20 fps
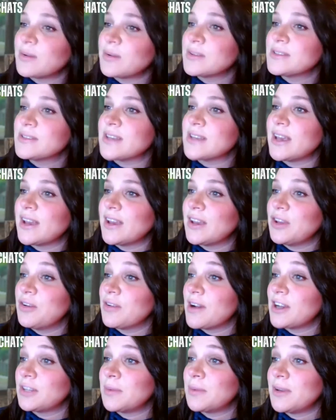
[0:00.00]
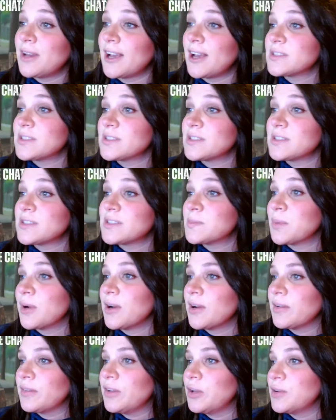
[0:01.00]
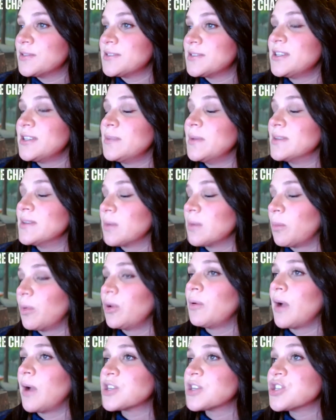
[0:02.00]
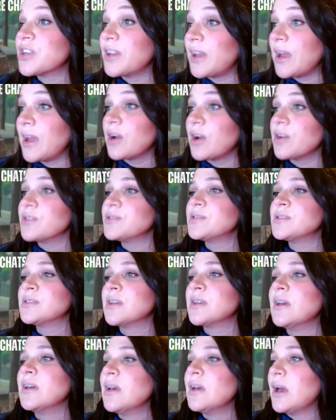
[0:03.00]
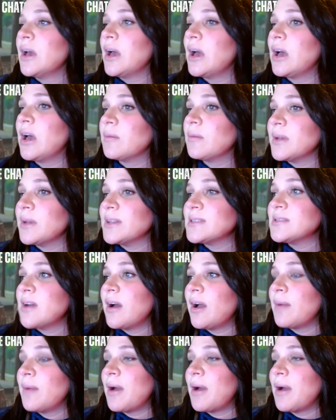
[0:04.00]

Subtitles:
say you don't have to be an expert. You just need to be someone who actually cares. It's not about